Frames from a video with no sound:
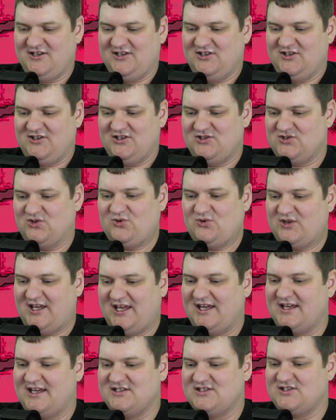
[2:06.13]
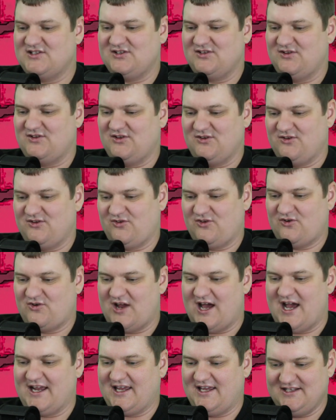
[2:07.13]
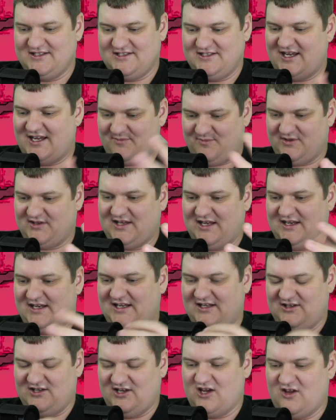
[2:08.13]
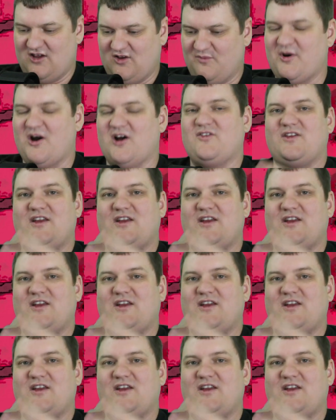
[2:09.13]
these little kids. They're not kids yet, but they need the other part.